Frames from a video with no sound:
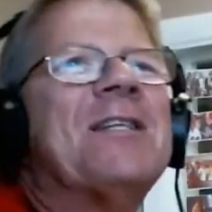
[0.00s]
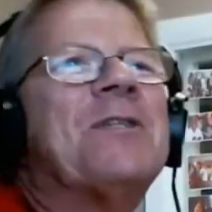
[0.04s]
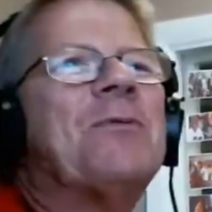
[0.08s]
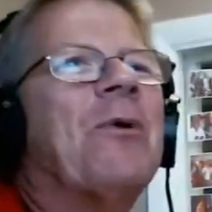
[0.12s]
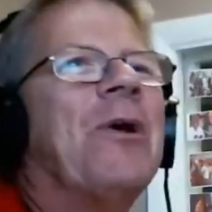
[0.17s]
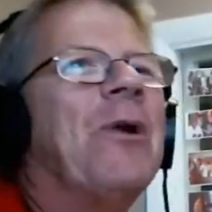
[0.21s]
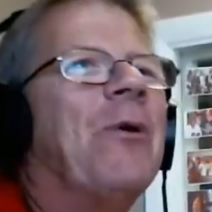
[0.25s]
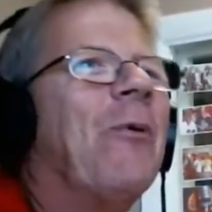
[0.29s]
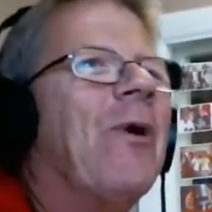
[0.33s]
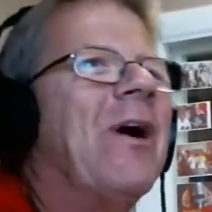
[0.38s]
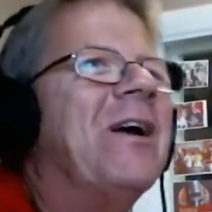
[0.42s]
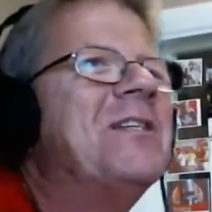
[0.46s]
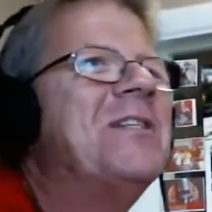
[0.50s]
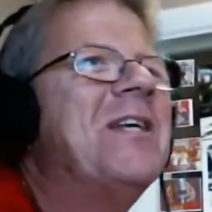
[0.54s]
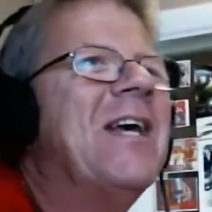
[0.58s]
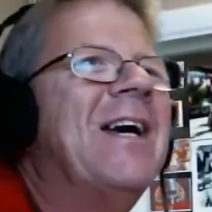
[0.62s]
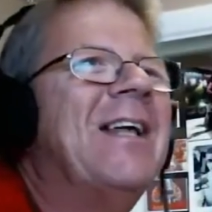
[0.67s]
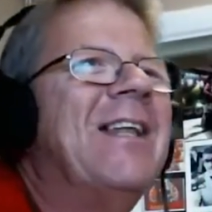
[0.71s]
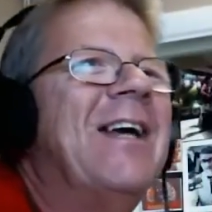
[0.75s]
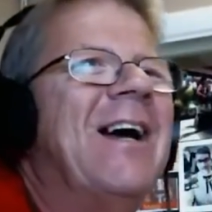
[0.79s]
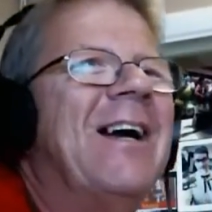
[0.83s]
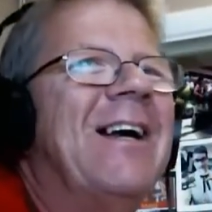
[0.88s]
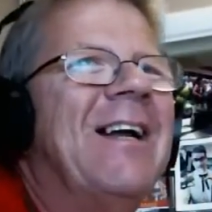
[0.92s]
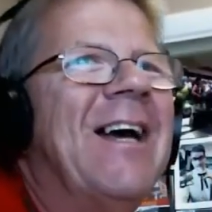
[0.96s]
what it was.
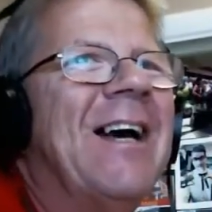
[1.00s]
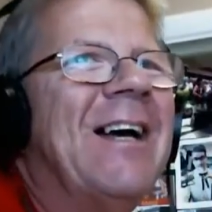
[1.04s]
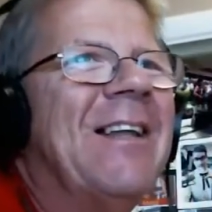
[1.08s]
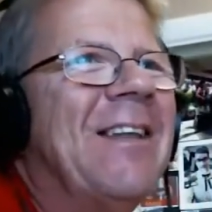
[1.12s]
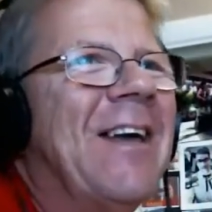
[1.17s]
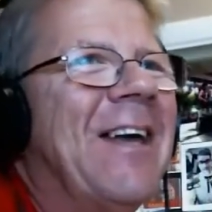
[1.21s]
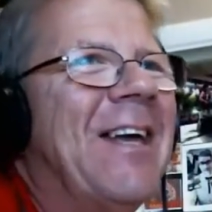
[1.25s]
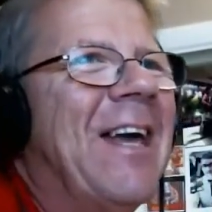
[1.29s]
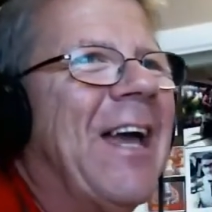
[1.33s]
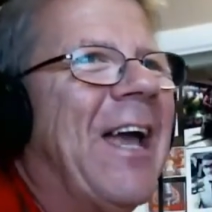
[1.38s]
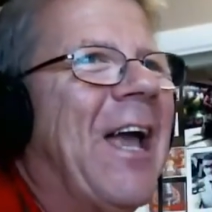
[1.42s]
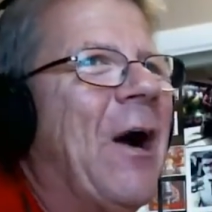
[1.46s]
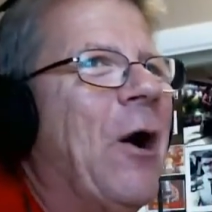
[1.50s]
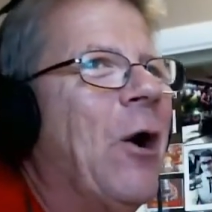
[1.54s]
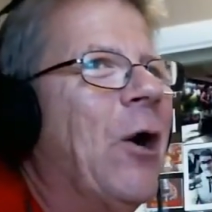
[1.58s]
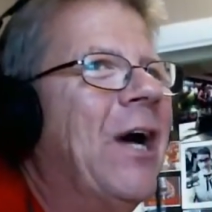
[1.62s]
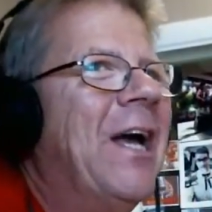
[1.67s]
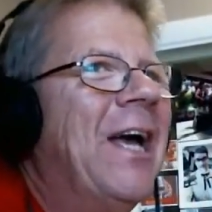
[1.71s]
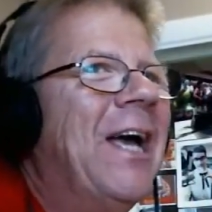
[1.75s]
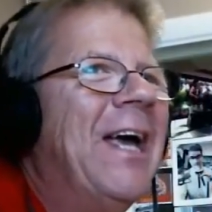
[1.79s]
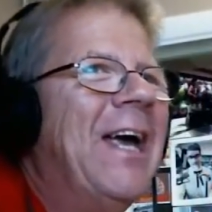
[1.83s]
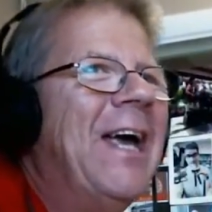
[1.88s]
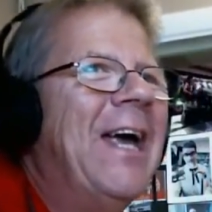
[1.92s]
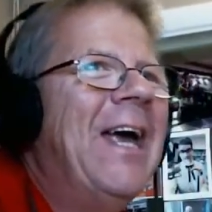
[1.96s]
Yeah, there you go.
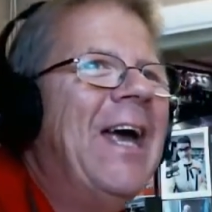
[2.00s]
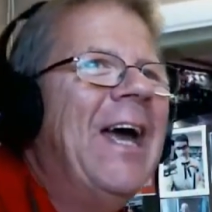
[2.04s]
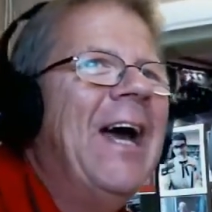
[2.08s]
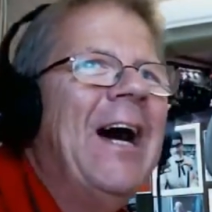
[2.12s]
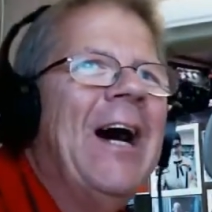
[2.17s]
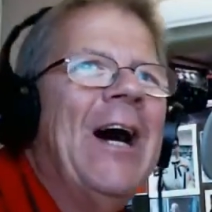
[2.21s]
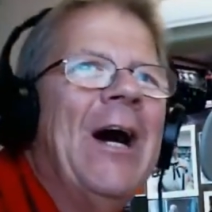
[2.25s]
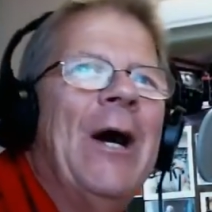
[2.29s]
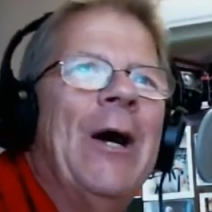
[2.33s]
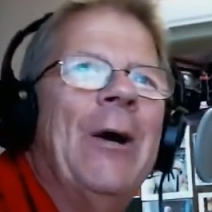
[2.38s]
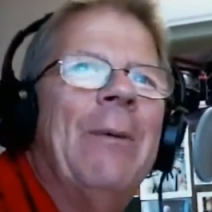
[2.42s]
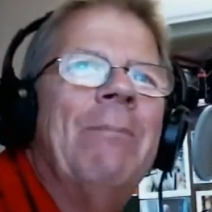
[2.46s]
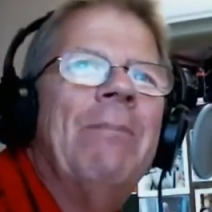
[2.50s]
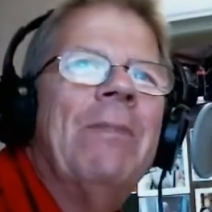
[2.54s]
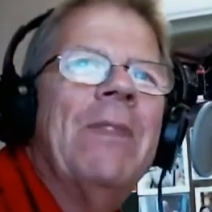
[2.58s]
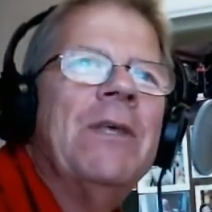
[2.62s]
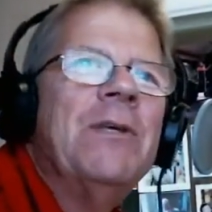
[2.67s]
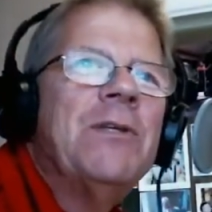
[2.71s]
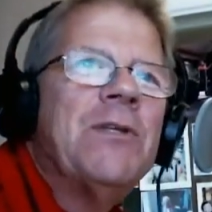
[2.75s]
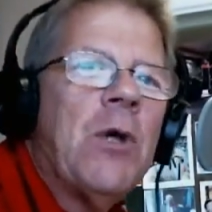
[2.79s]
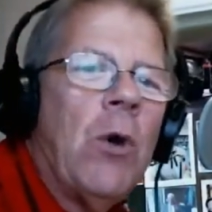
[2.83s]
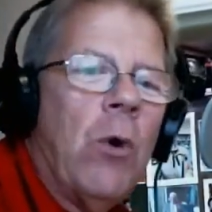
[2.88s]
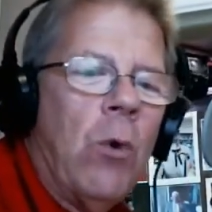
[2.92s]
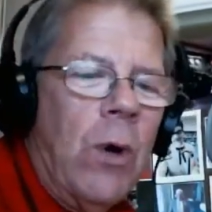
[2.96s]

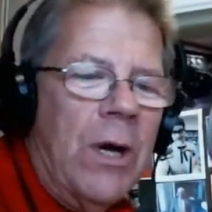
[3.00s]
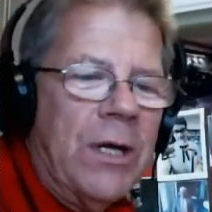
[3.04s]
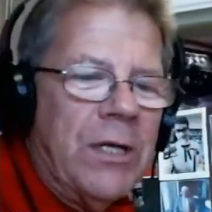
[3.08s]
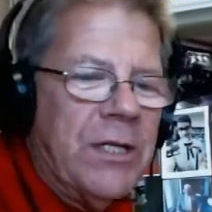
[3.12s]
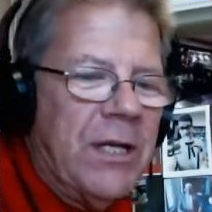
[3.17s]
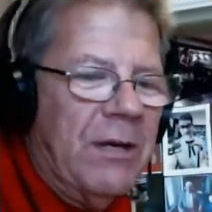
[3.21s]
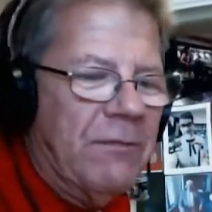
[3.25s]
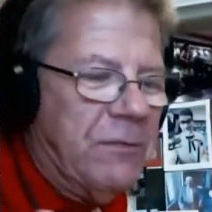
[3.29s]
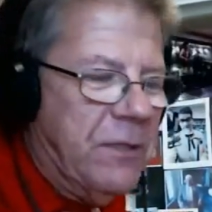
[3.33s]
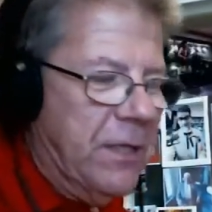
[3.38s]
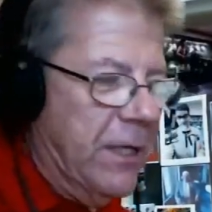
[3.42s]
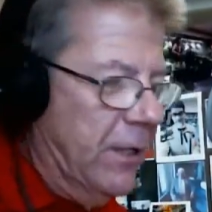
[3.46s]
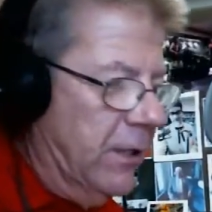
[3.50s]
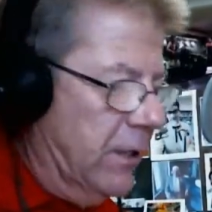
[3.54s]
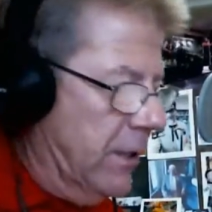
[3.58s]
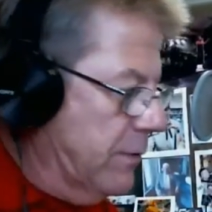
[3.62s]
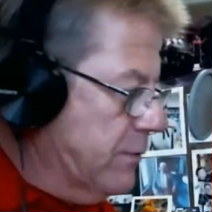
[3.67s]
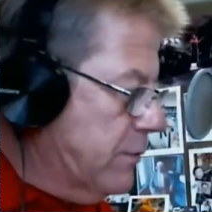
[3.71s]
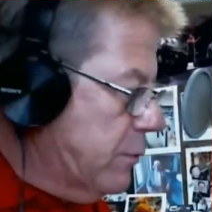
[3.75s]
Geoff Diehl, a